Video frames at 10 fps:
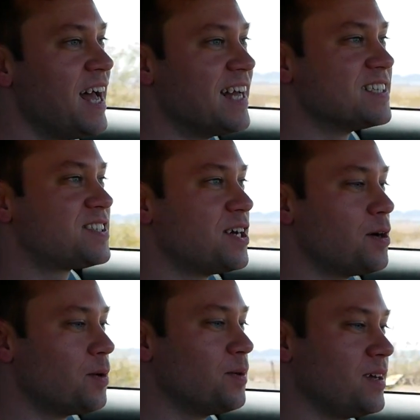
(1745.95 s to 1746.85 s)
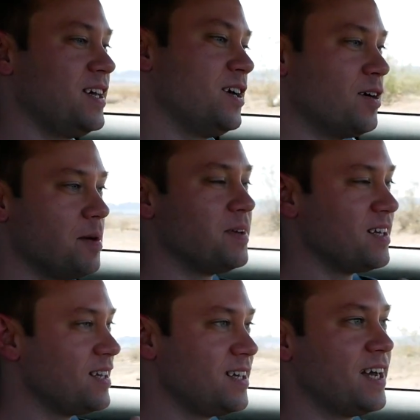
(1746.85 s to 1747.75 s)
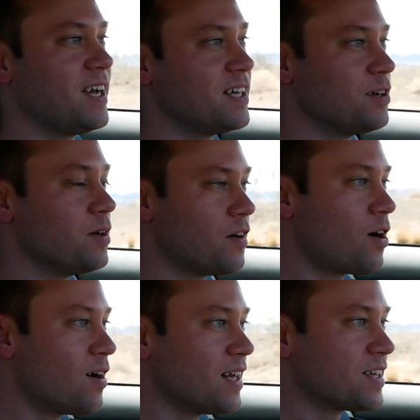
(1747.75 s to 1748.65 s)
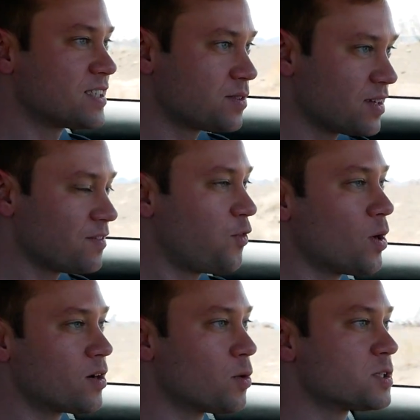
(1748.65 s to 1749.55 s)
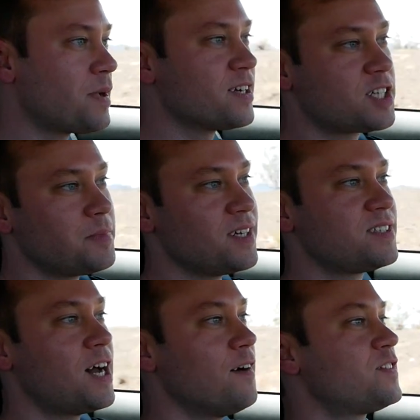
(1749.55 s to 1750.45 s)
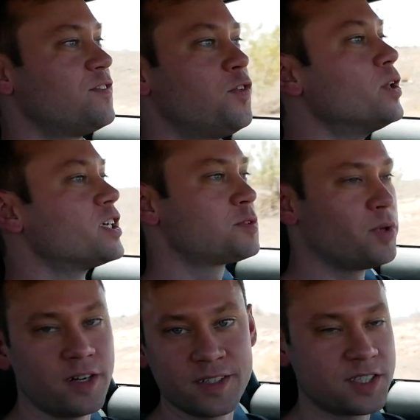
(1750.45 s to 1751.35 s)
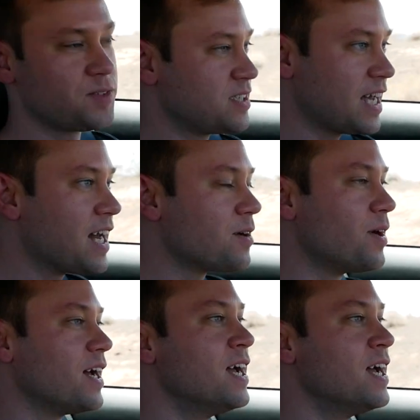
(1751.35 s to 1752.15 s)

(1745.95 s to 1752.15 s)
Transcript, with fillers: And so, you know, I mean, yeah, you know, a car like this, 400 horsepower, it's going to be tough to fully exploit on the streets anyway.